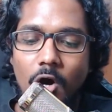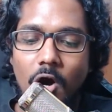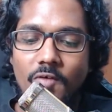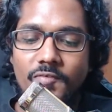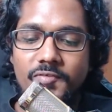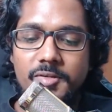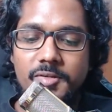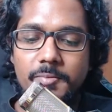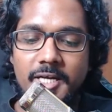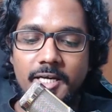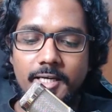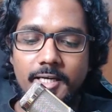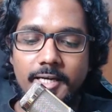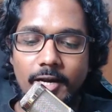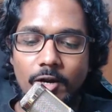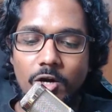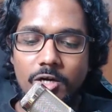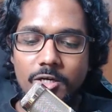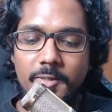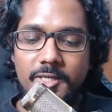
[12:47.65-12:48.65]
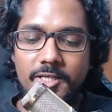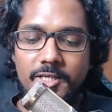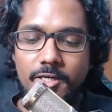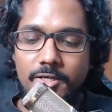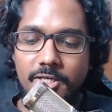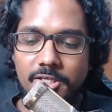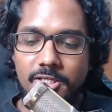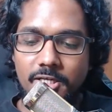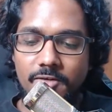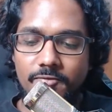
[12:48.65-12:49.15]
offspring cannot be the
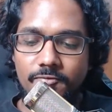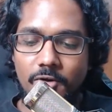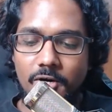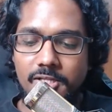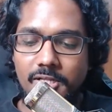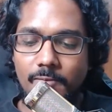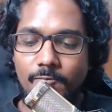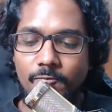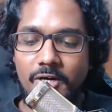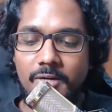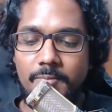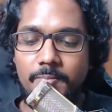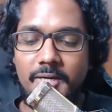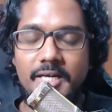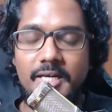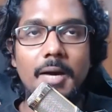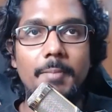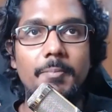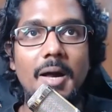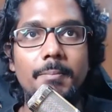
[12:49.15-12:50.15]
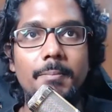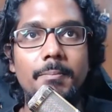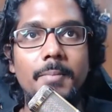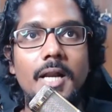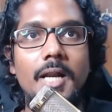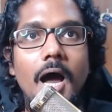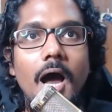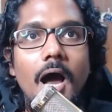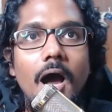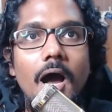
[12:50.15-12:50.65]
reason for someone being a
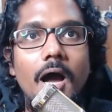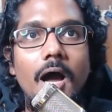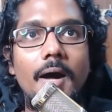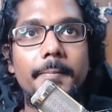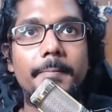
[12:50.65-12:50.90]
Brahmana.